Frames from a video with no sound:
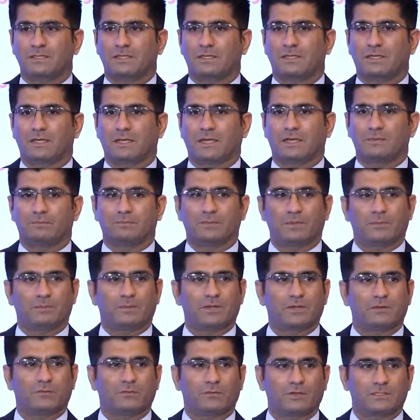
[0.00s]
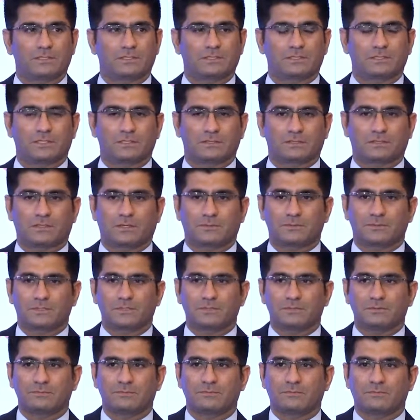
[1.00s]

and prepare for its disruption.